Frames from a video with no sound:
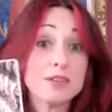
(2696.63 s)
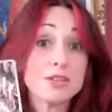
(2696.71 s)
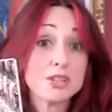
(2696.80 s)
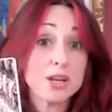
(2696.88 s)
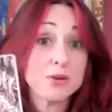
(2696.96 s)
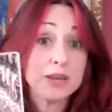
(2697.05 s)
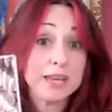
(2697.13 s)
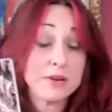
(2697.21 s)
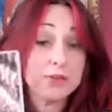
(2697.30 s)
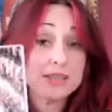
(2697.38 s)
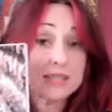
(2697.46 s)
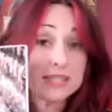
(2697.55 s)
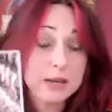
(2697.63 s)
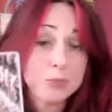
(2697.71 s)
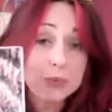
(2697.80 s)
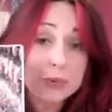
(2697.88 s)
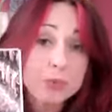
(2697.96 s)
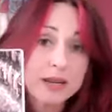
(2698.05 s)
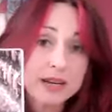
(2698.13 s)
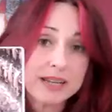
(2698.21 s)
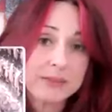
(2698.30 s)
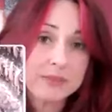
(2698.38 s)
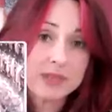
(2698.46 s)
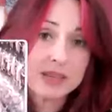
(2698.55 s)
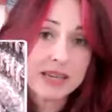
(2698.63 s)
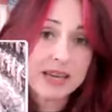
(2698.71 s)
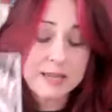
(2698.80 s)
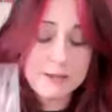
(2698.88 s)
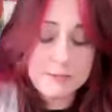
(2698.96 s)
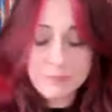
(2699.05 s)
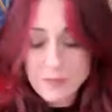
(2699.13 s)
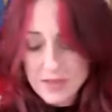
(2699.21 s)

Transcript: the show here on this temporal planet. Okay.